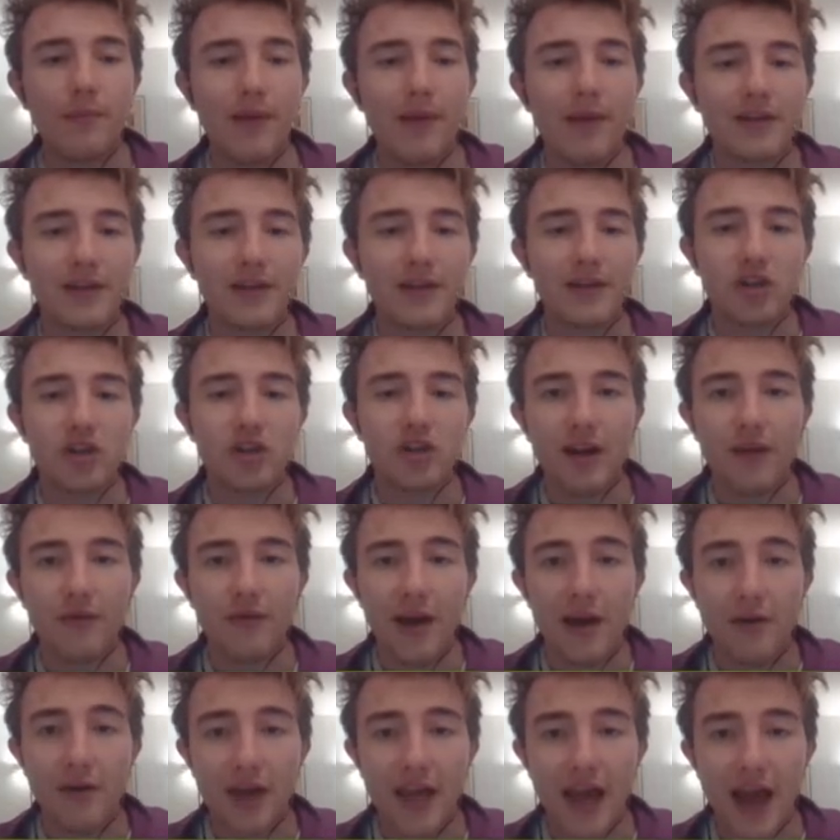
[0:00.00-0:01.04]
the best condition if
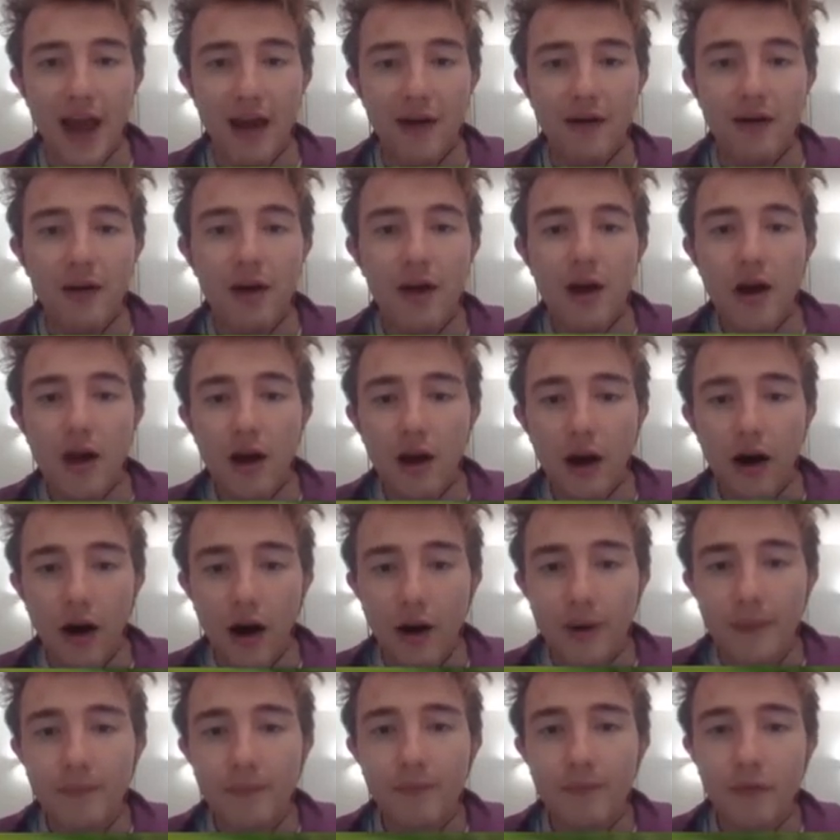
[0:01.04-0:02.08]
he ever can.
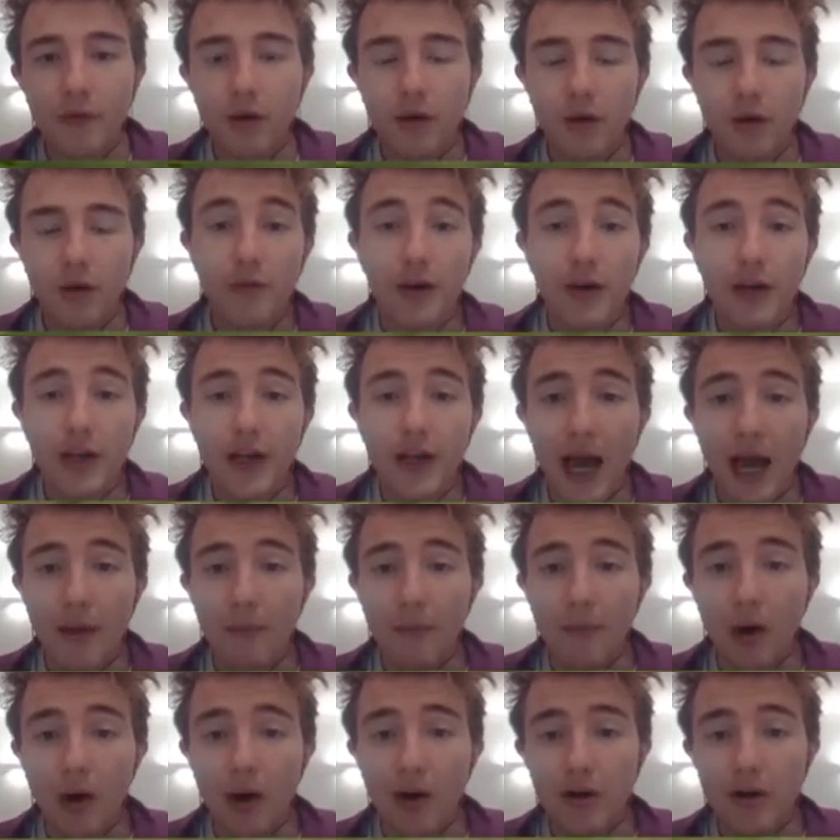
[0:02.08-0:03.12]
Hopefully he
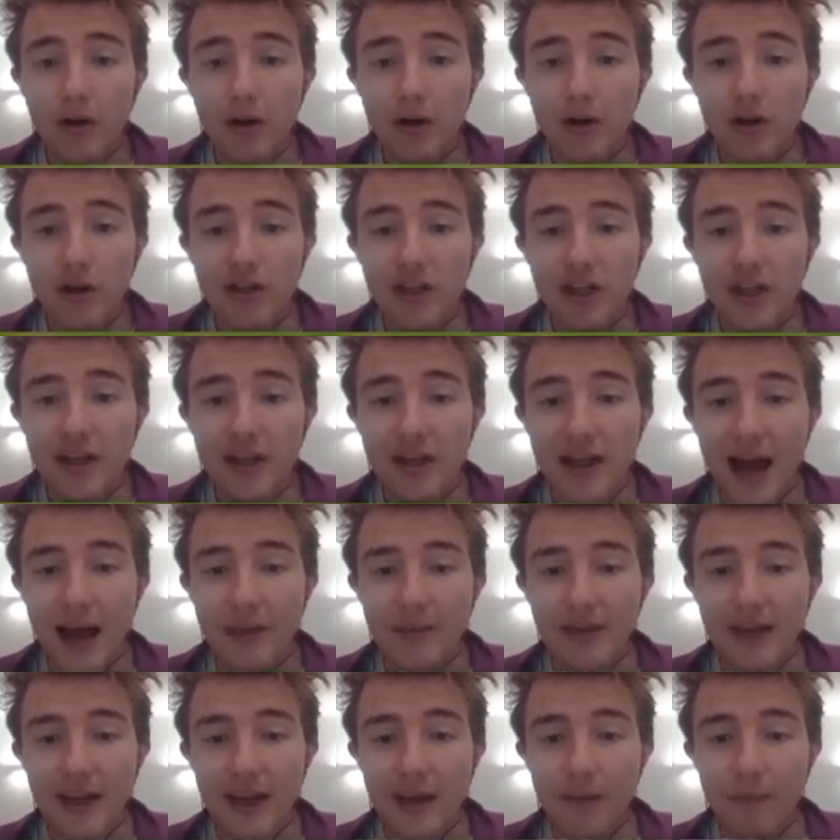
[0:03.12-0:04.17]
can, but you can see the
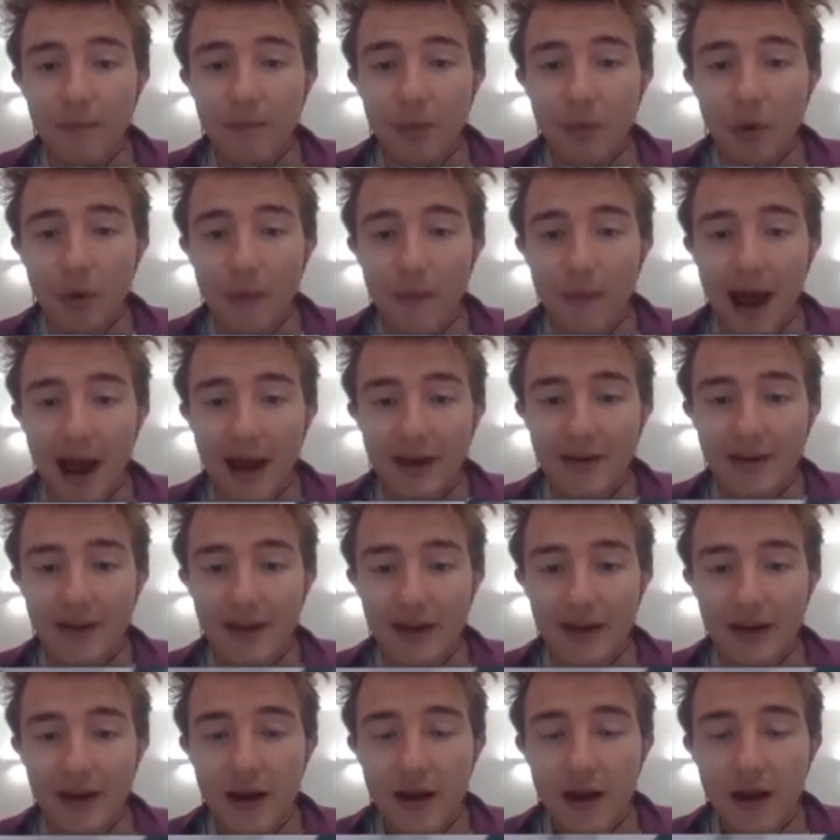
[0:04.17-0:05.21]
gaps here. Bora Man's
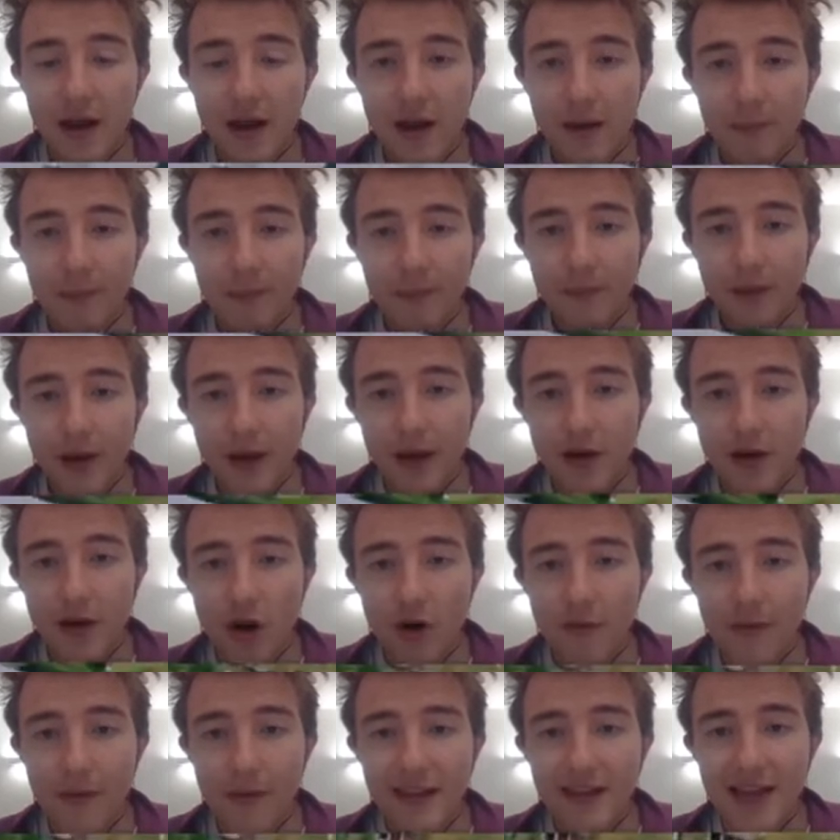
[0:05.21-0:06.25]
in
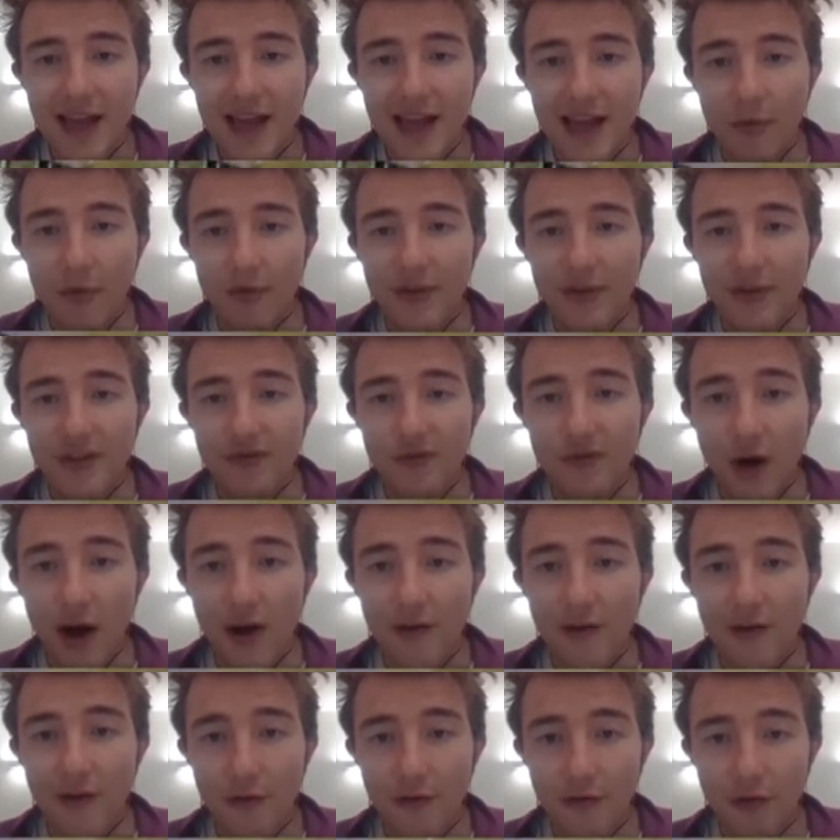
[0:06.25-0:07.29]
no man's land, but this
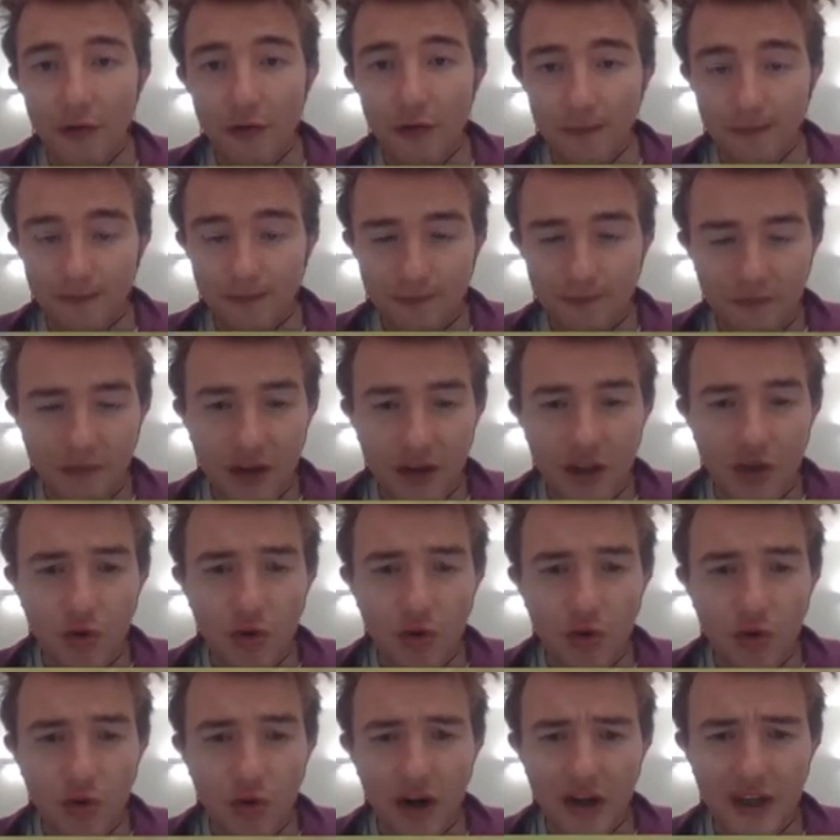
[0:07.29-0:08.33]
5 out front is
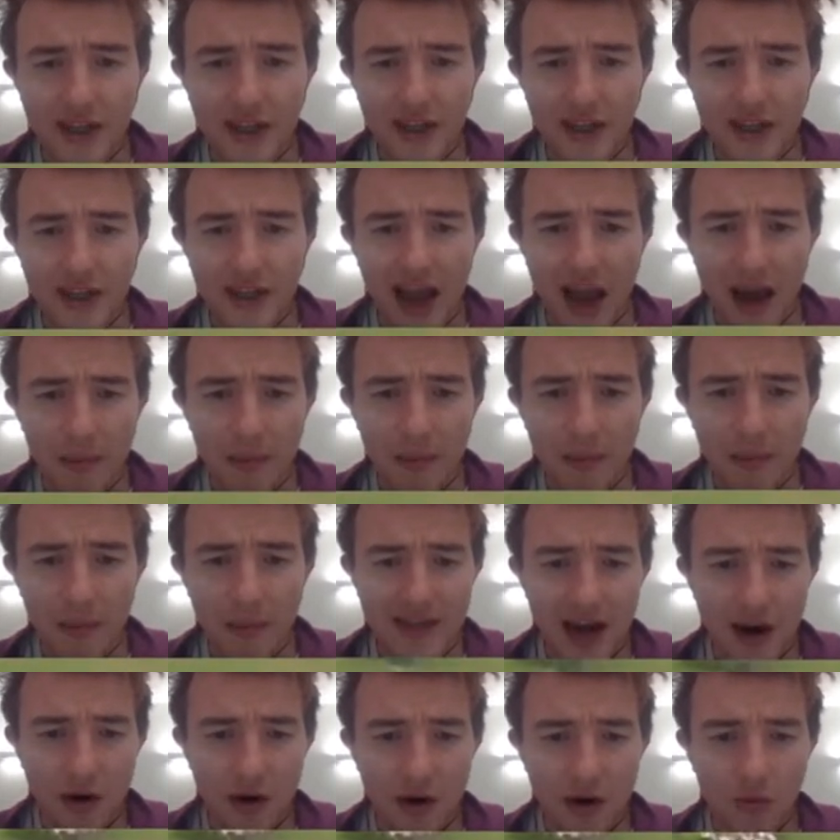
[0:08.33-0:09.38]
really starting to get a gap on these
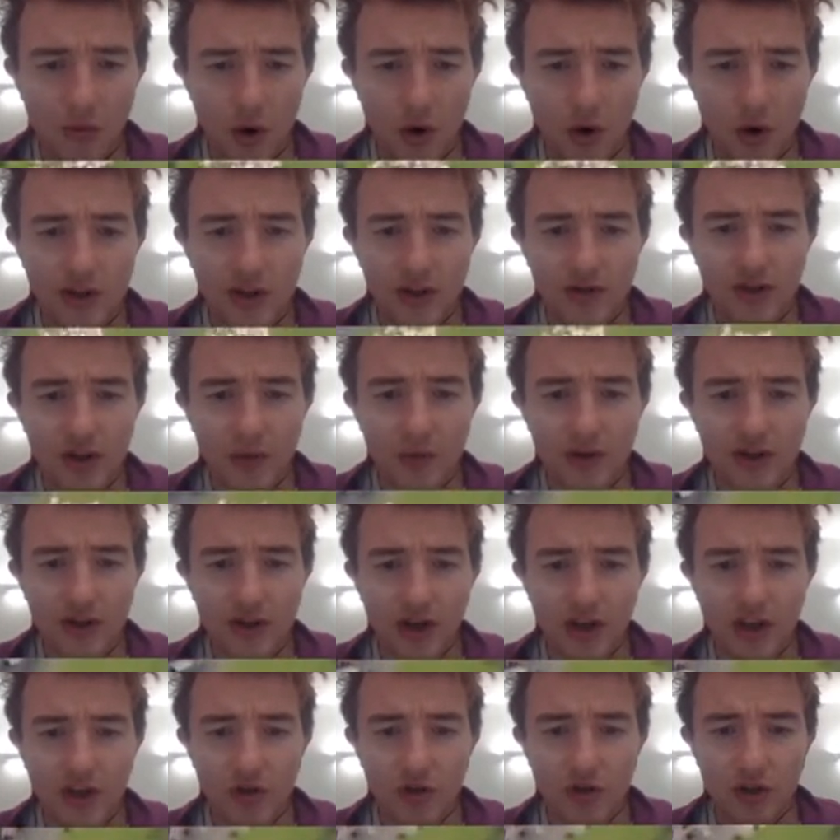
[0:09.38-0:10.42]
narrow roads. If someone
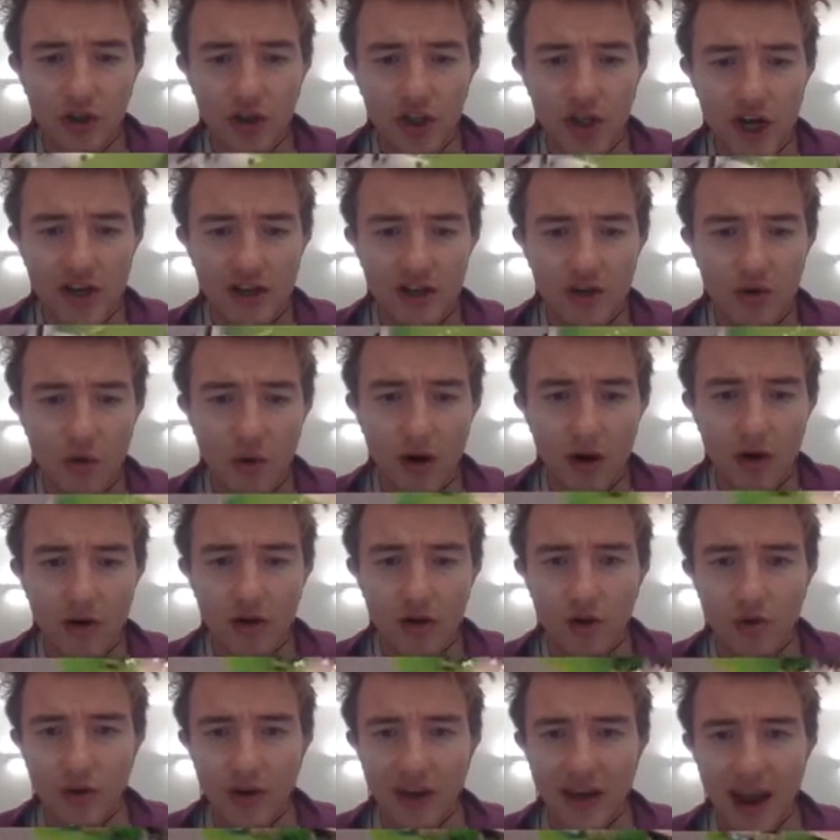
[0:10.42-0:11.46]
decides not to chase, it's quite hard
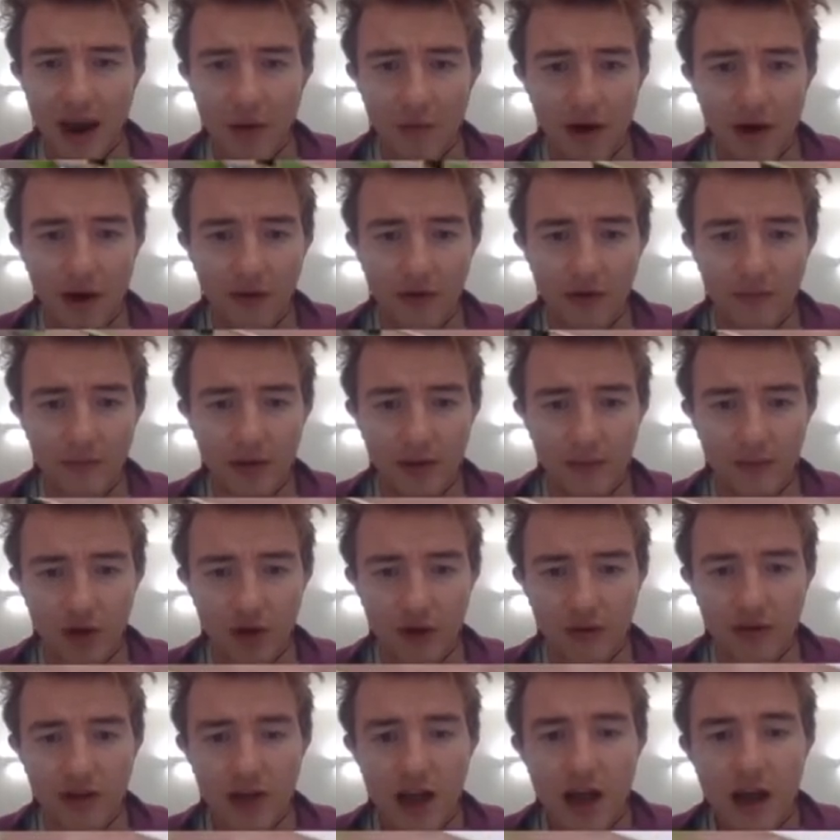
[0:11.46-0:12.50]
to sort of get around them
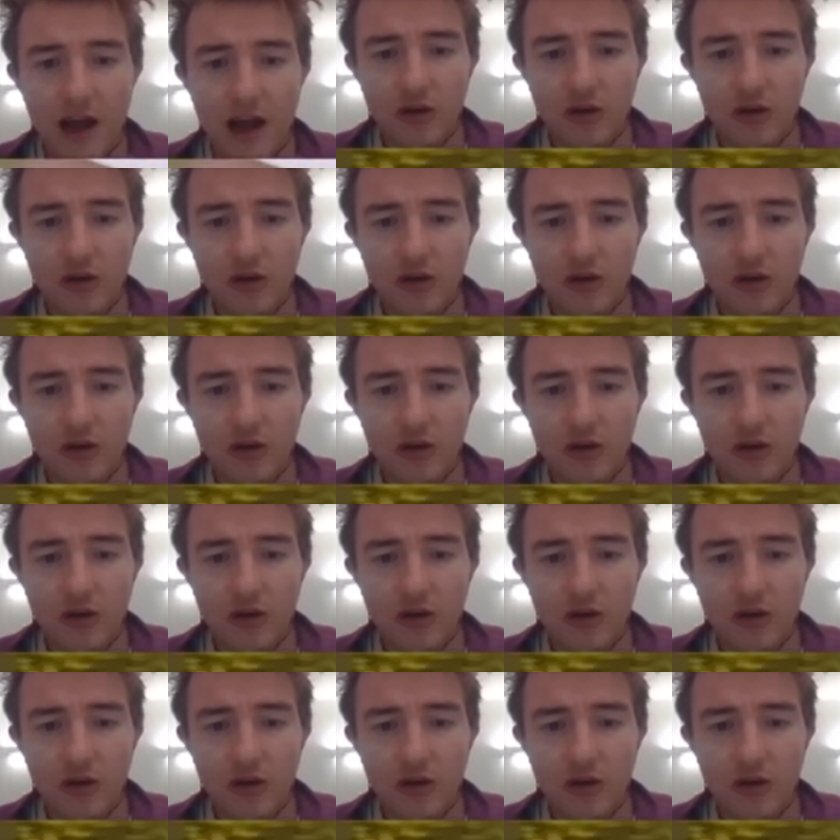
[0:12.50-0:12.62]
sometimes.